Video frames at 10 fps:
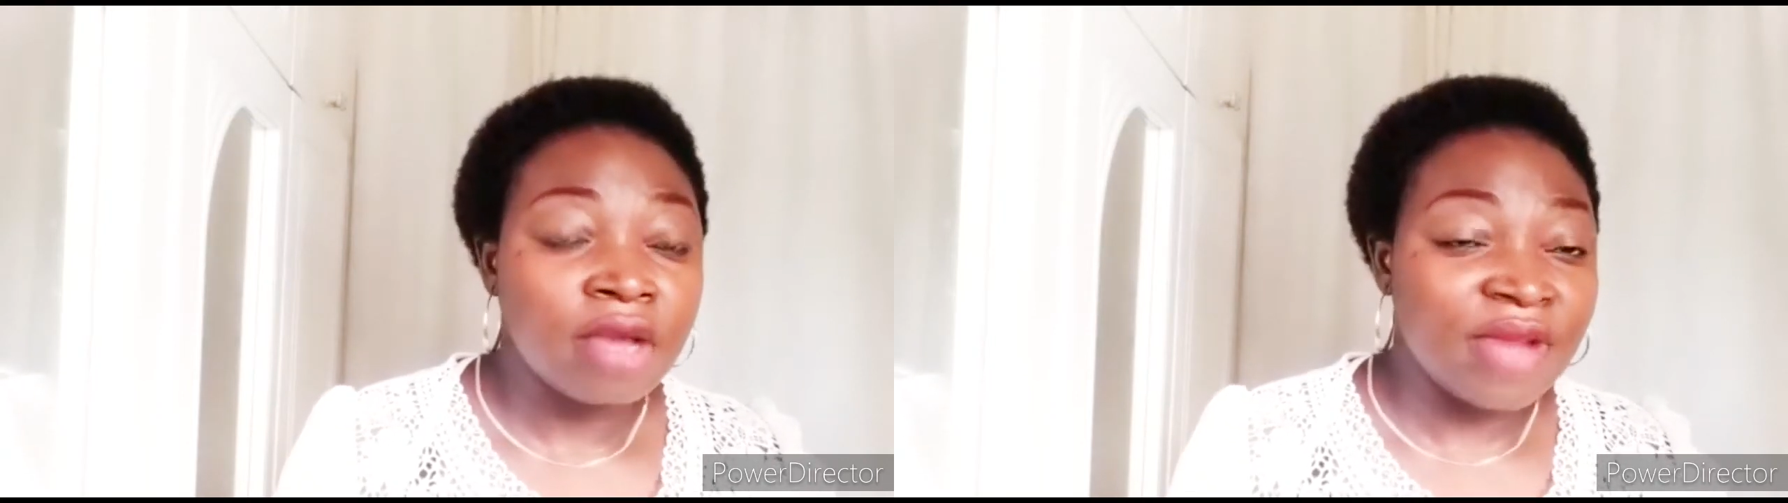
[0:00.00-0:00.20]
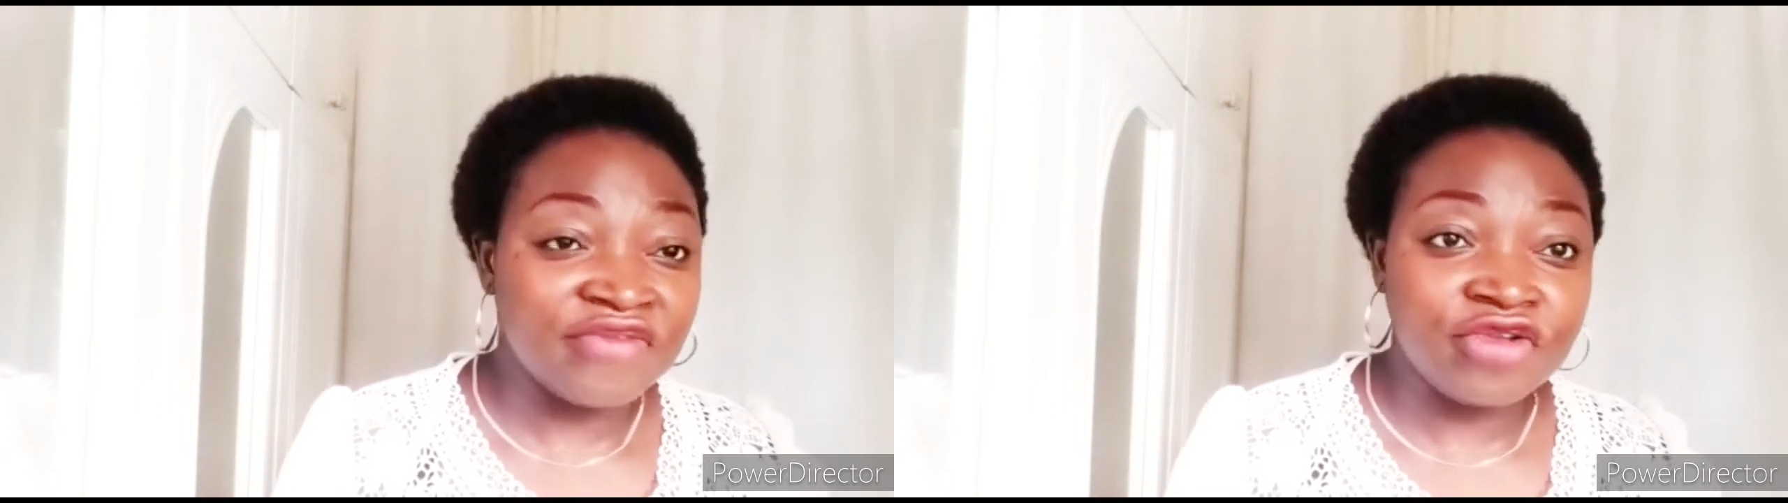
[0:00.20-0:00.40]

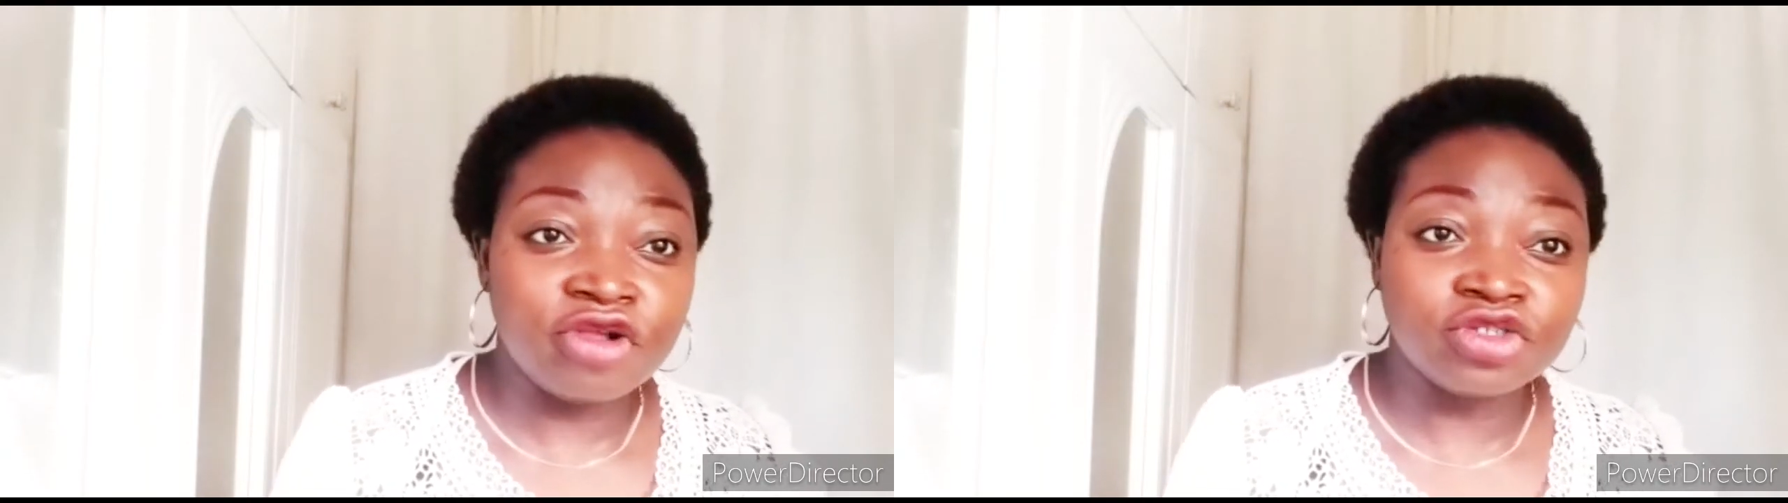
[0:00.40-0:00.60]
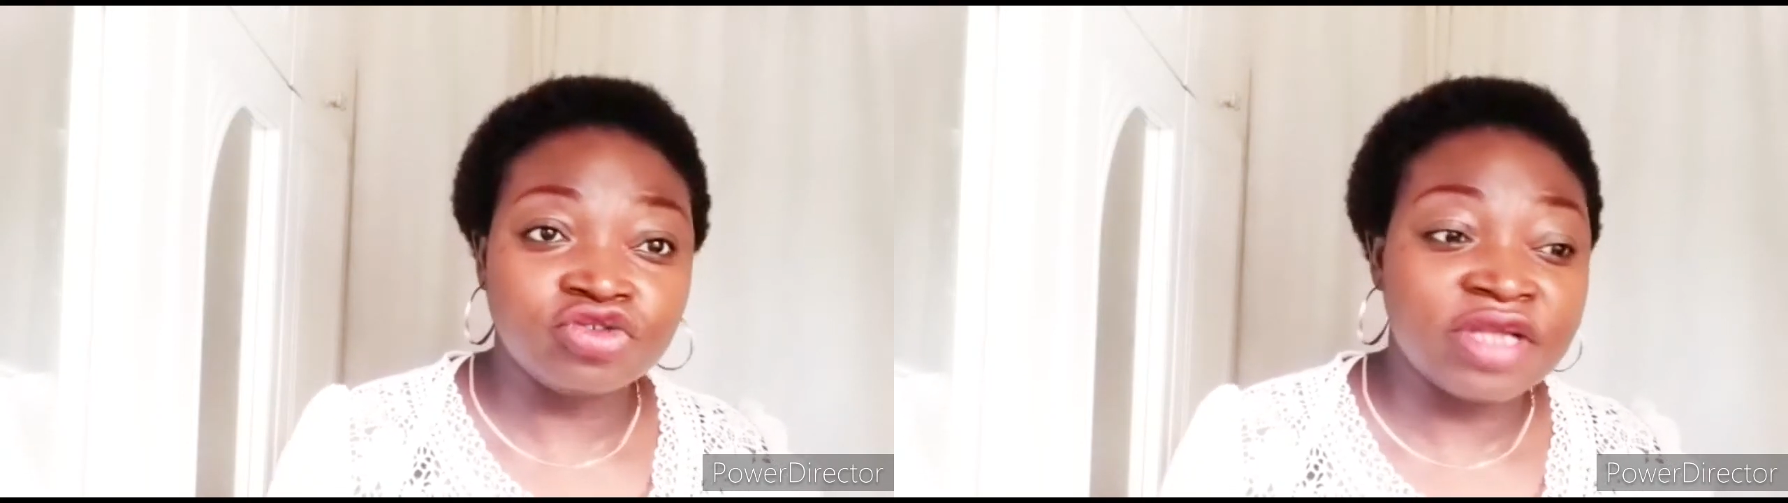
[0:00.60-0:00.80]
My
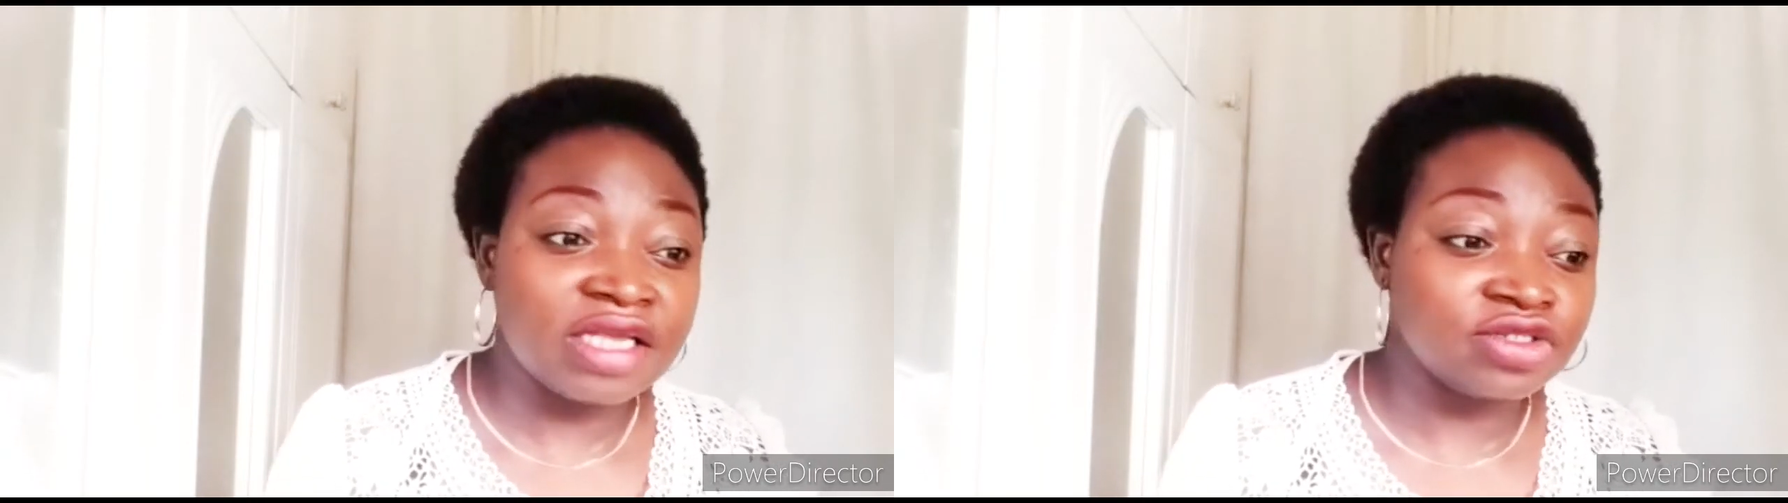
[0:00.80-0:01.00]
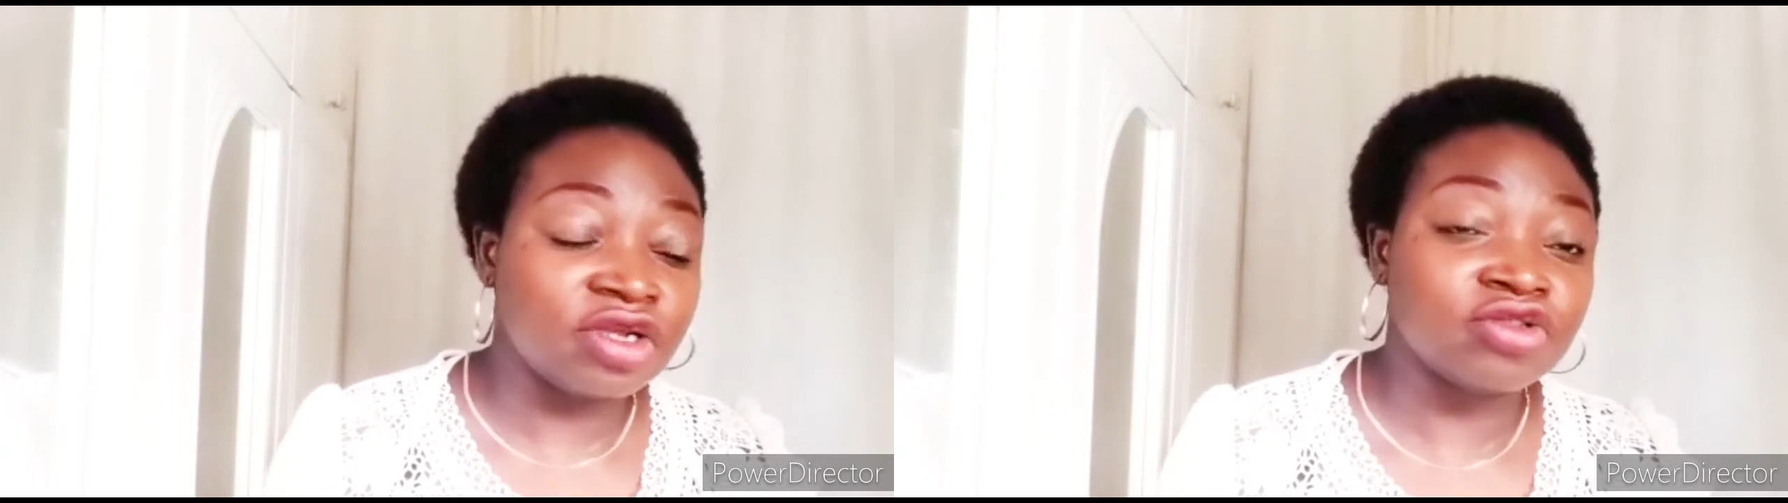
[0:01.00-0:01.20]
video today
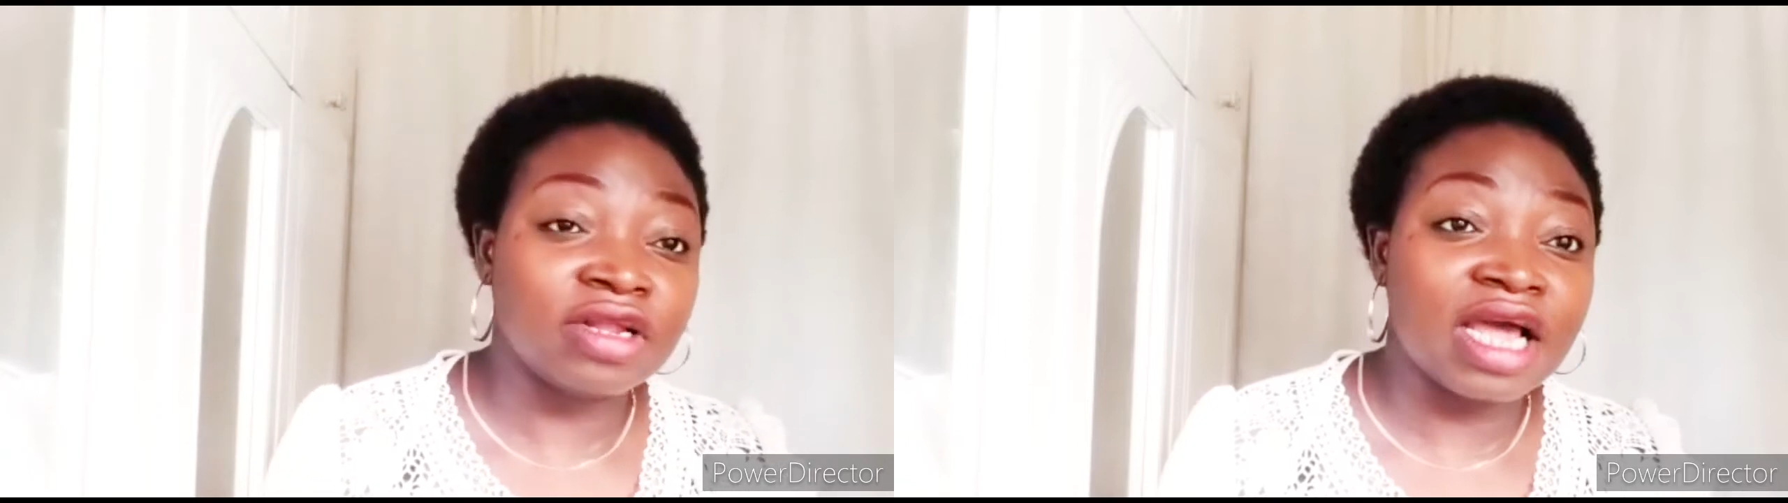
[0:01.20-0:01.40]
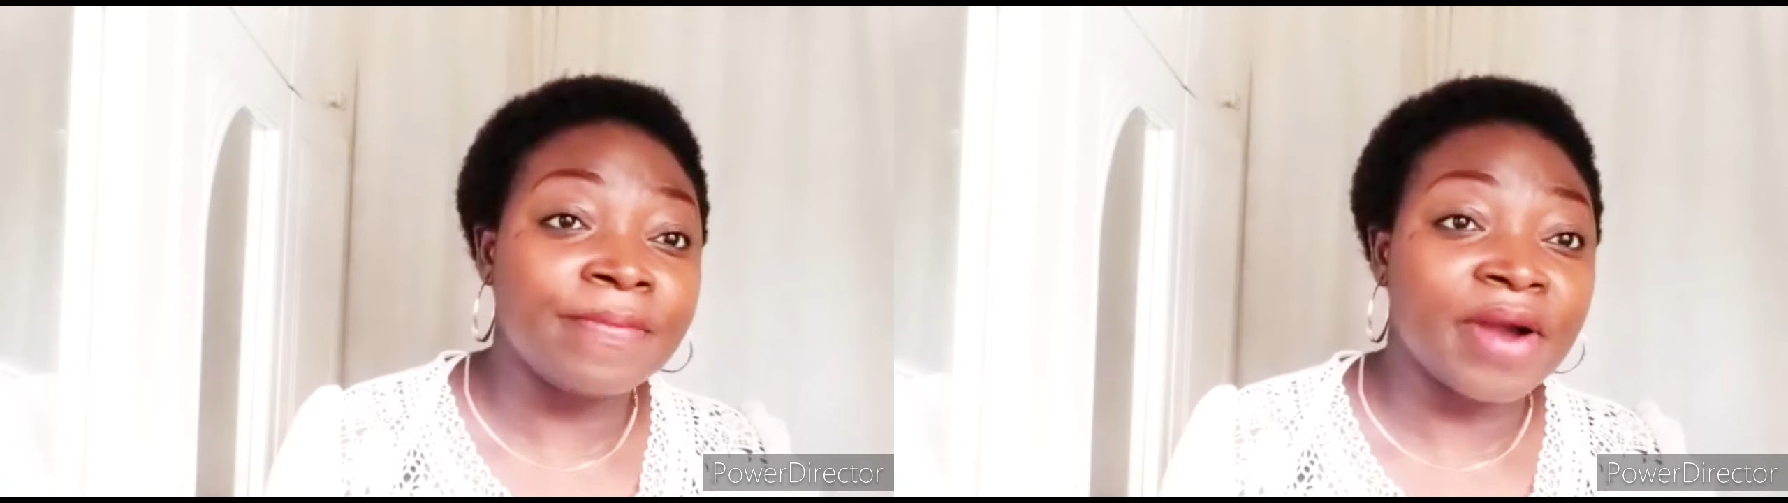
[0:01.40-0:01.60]
is not
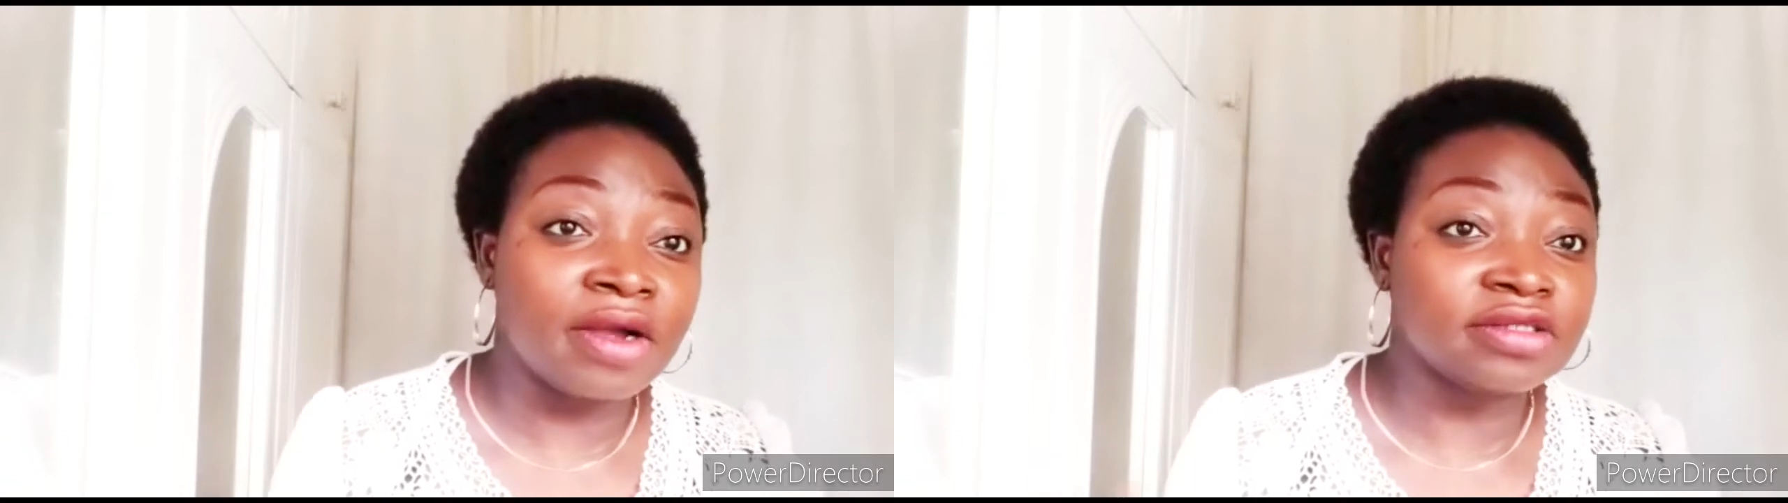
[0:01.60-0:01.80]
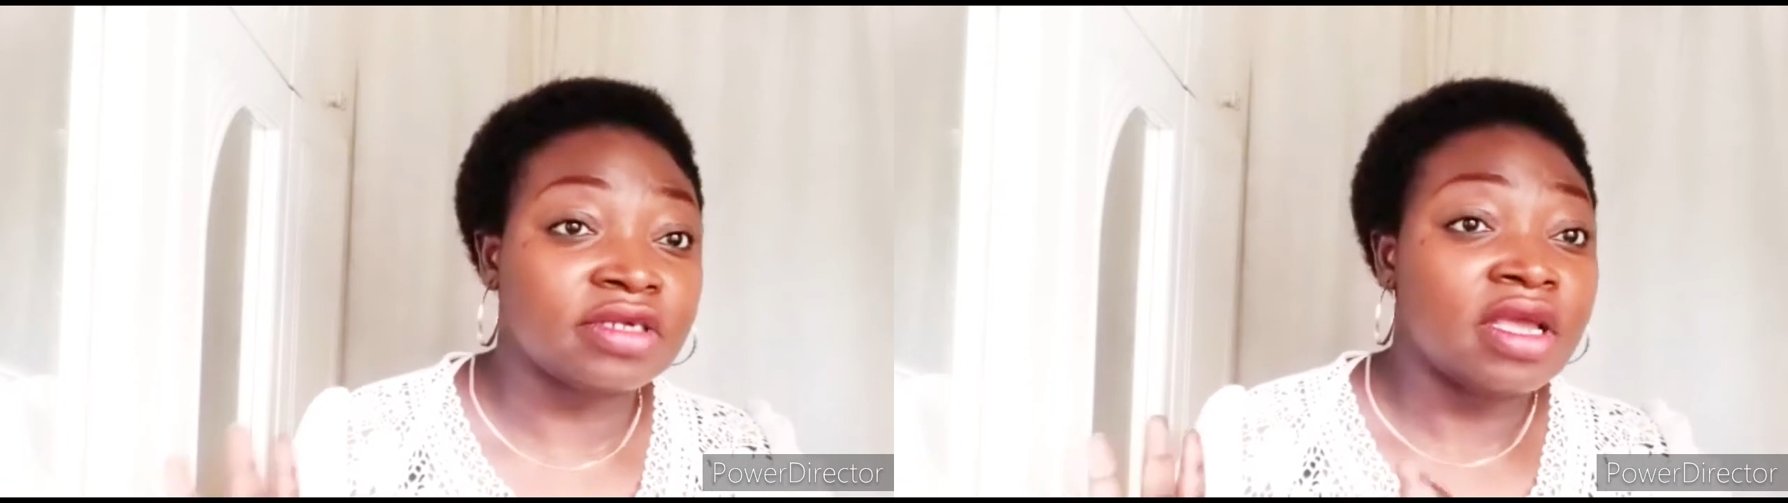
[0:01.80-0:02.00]
all
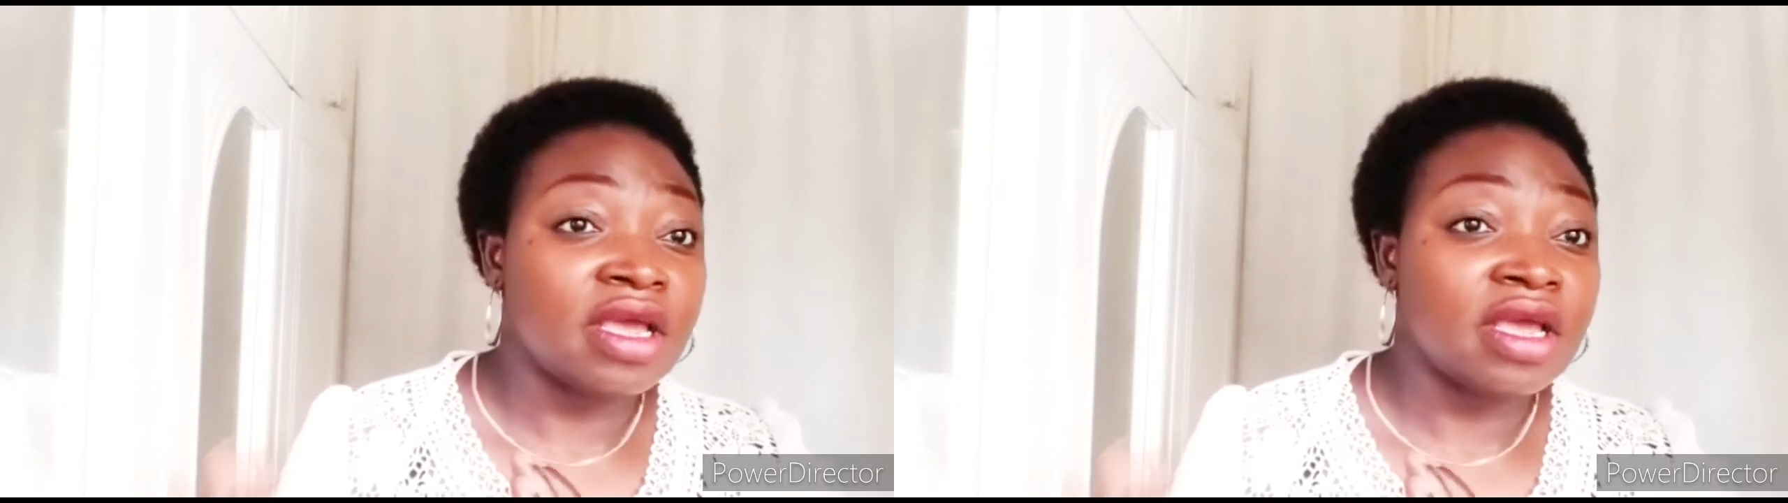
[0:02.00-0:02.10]
about